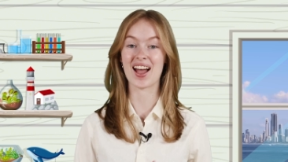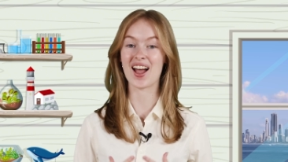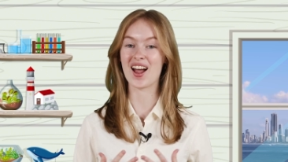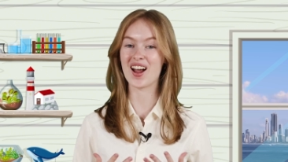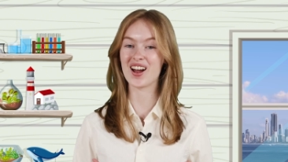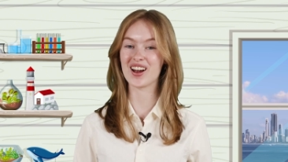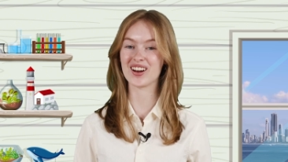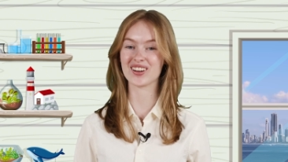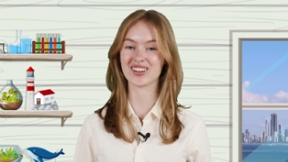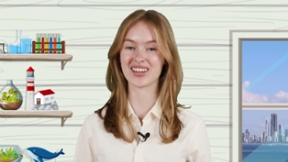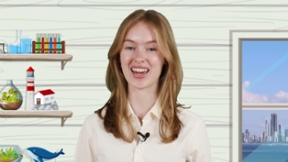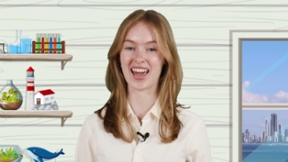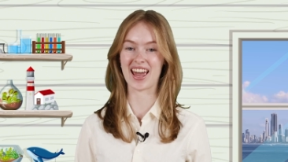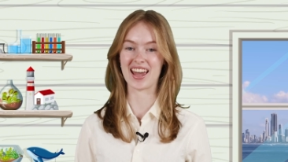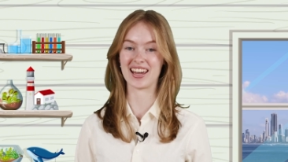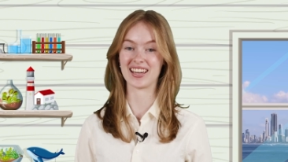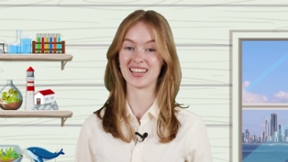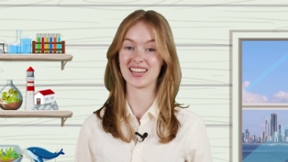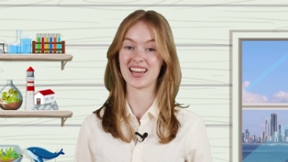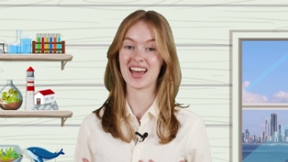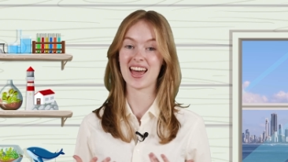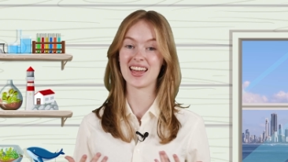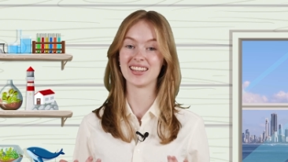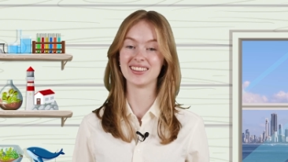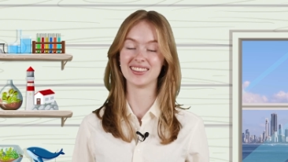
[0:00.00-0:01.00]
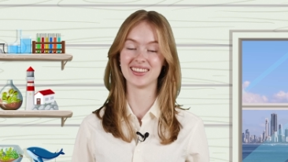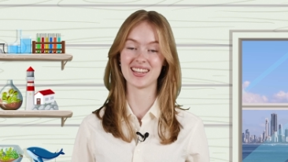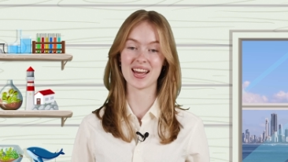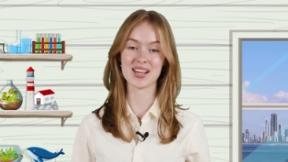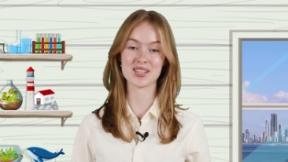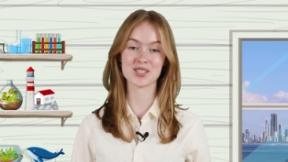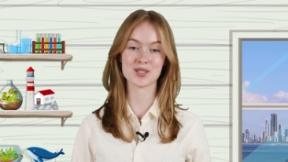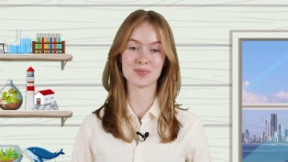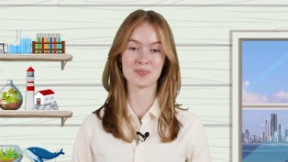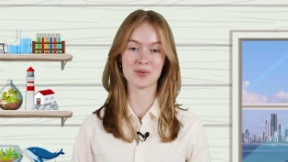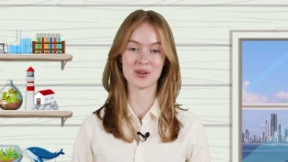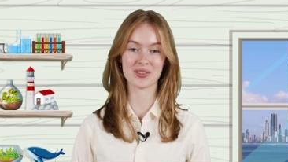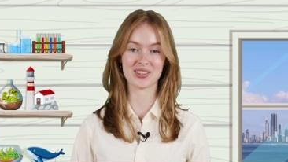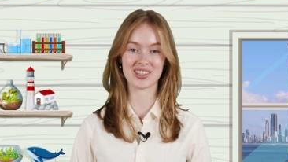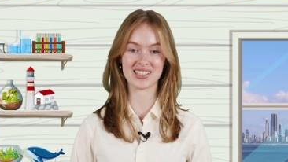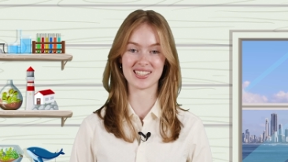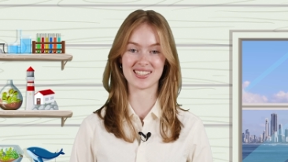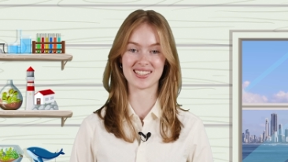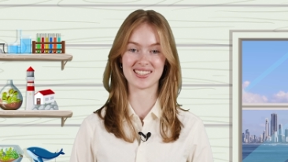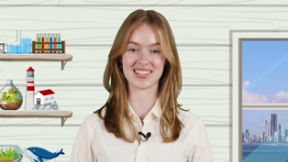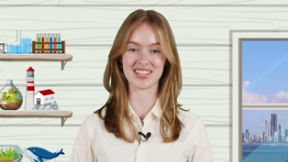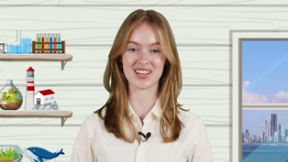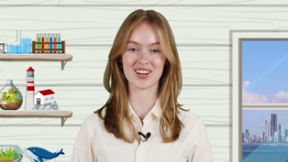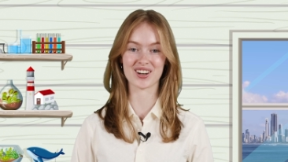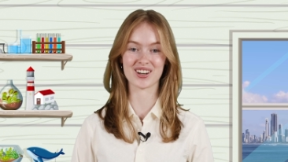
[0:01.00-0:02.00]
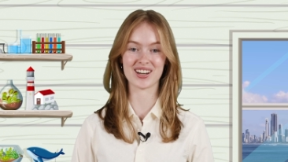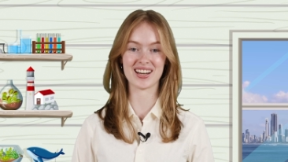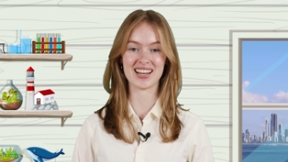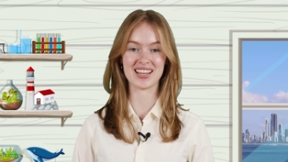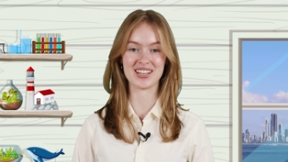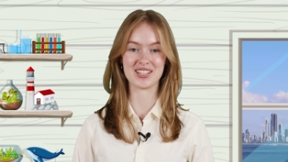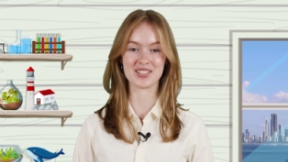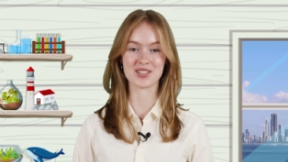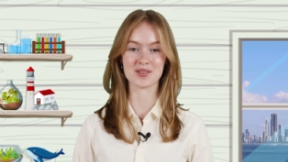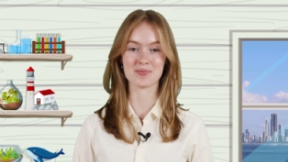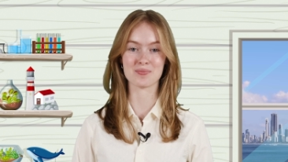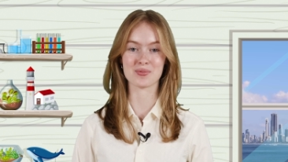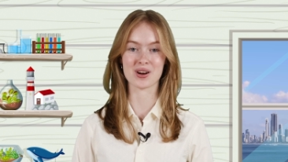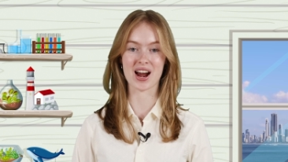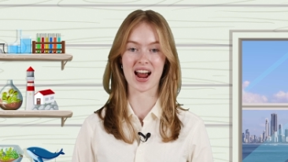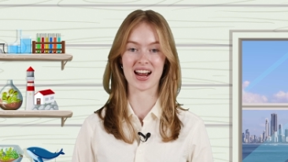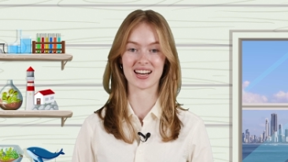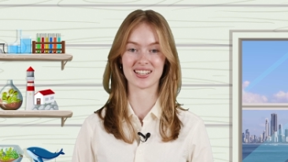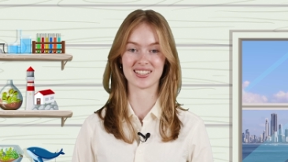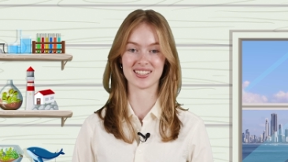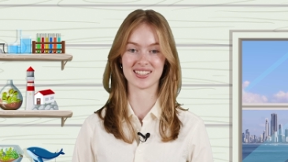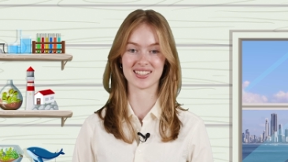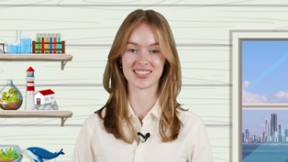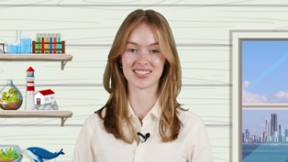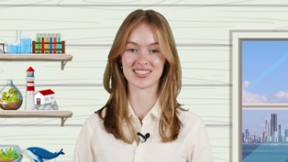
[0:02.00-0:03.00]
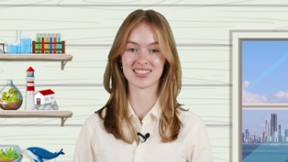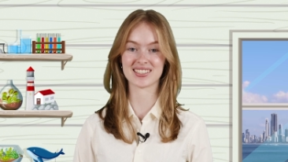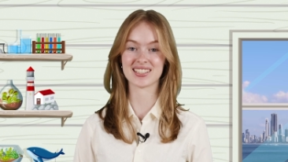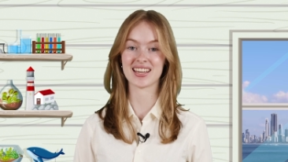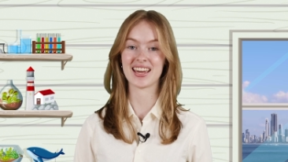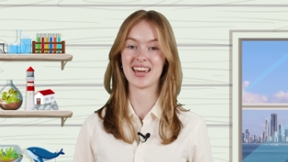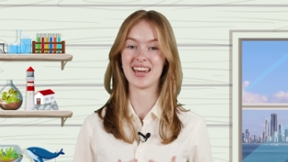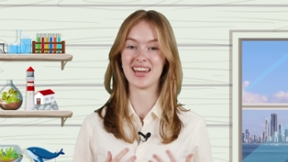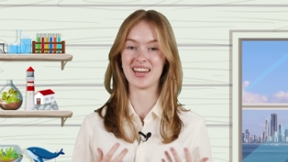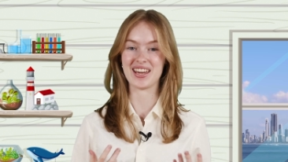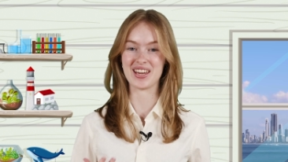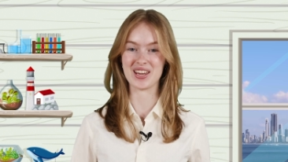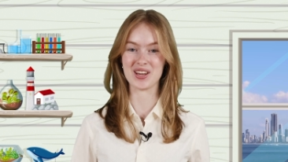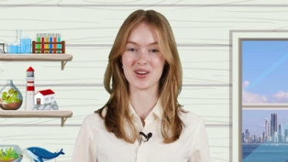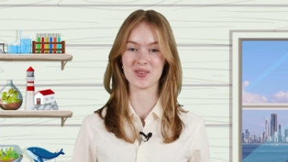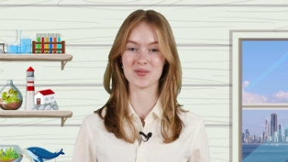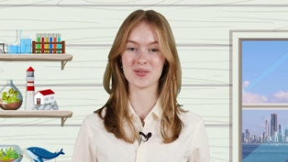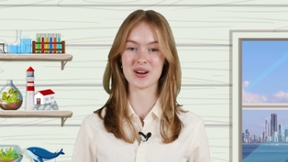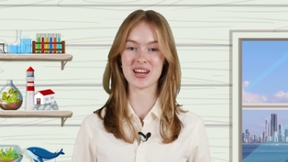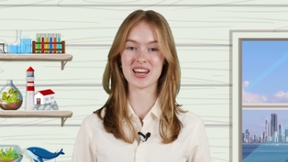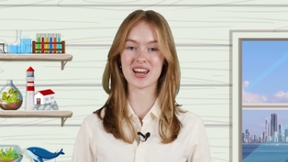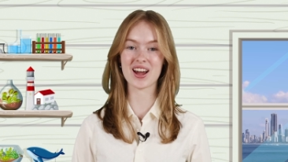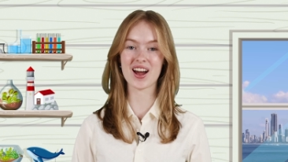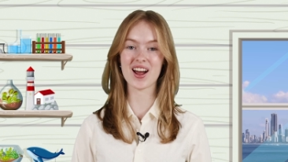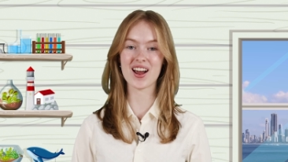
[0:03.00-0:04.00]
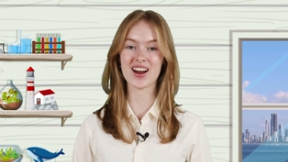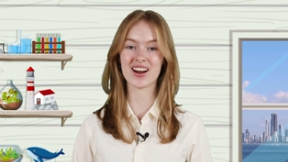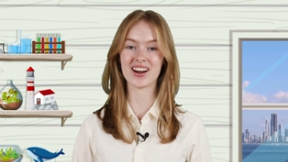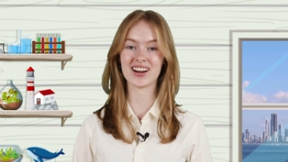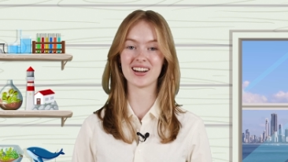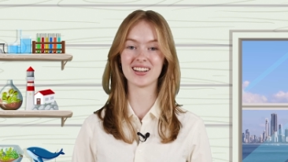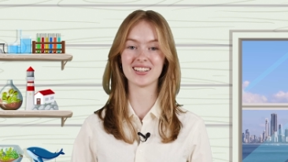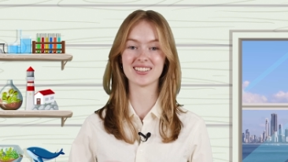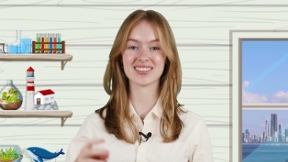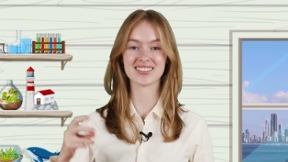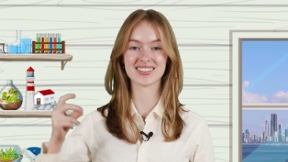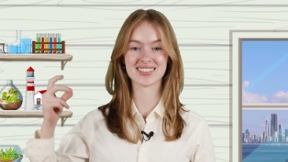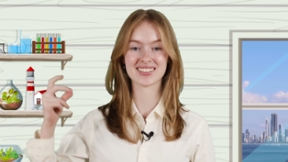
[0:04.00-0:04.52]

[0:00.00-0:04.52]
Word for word: Okay. Let's put this theory into practice. Here we go!